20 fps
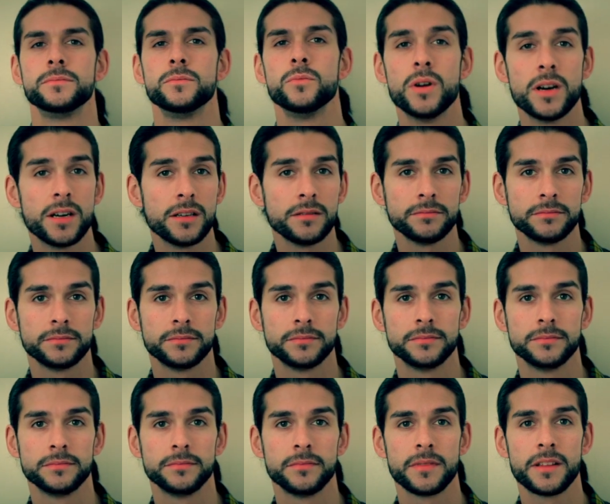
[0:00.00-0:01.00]
Well,
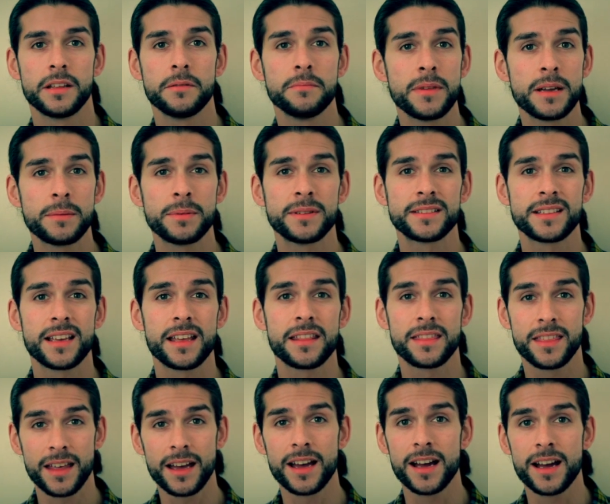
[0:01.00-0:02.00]
then maybe
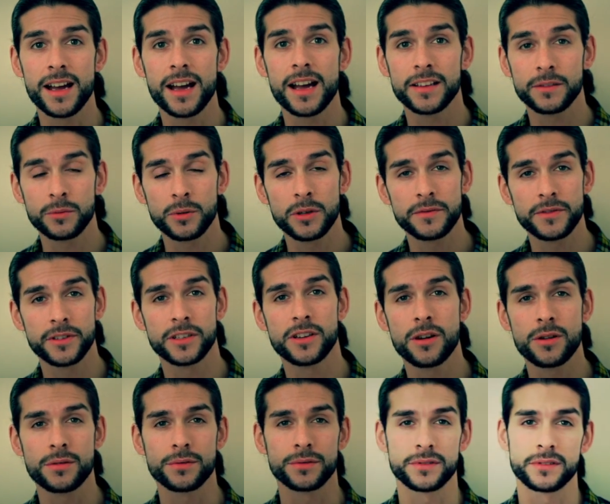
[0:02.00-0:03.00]
set that as one of your
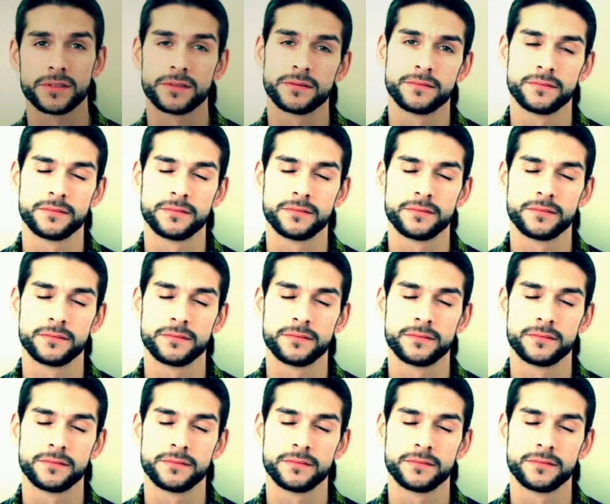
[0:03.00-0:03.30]
goals.